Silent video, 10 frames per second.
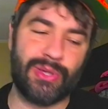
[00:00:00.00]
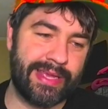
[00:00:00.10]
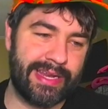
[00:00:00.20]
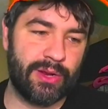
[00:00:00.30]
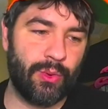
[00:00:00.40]
He
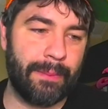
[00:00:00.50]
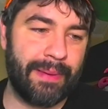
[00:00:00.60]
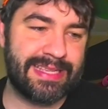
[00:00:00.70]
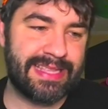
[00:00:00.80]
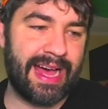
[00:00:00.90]
didn't quite
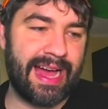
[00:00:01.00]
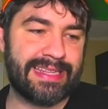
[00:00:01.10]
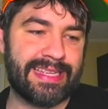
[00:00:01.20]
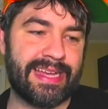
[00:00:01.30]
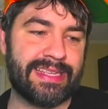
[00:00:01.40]
pass the eye
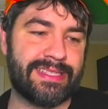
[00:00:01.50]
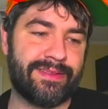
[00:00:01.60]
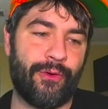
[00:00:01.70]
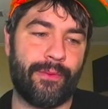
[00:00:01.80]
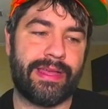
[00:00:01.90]
test
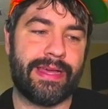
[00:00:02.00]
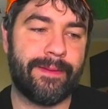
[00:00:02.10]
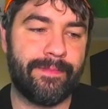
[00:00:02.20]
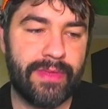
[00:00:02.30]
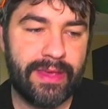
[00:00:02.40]
for me yet.
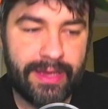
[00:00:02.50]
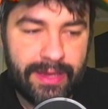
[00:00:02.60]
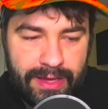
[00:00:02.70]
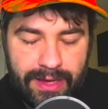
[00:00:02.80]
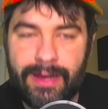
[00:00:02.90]

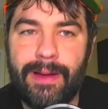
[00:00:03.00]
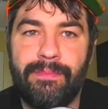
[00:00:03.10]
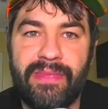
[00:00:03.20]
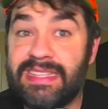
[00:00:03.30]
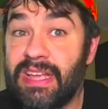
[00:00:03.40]

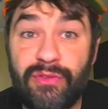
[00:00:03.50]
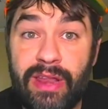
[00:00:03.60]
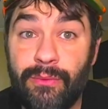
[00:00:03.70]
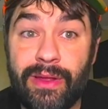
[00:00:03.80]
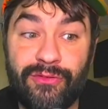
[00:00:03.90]
He's definitely
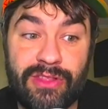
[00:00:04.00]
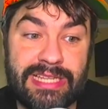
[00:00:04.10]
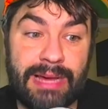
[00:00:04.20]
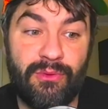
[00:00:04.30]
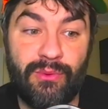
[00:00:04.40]
not ready for the
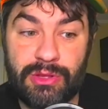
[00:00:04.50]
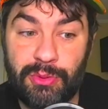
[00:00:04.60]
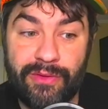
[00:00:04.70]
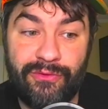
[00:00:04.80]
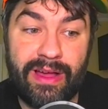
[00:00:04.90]
top of
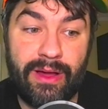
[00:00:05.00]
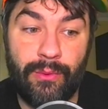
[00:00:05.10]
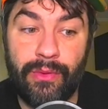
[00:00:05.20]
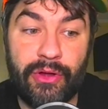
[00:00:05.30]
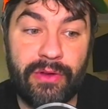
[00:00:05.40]
125 or
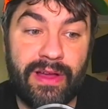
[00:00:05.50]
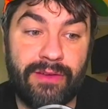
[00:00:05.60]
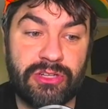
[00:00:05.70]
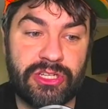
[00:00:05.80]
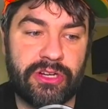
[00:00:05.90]
135
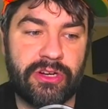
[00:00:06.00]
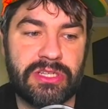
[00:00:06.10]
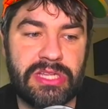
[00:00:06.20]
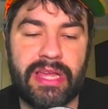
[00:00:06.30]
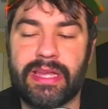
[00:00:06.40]
with Shakur,
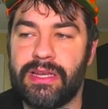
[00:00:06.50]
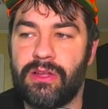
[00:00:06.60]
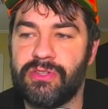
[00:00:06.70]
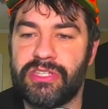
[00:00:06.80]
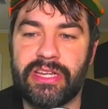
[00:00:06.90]
Tank, and
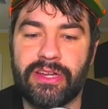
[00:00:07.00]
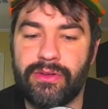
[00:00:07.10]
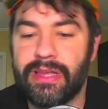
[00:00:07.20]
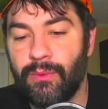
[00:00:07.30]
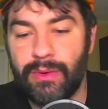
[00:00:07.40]
Lomachenko.
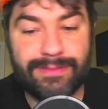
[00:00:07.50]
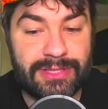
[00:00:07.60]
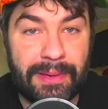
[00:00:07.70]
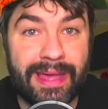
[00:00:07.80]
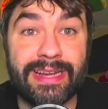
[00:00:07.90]
You got William
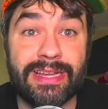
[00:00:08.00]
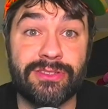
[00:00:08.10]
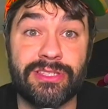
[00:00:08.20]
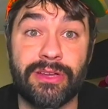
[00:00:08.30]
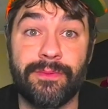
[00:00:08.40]
Zepeda also.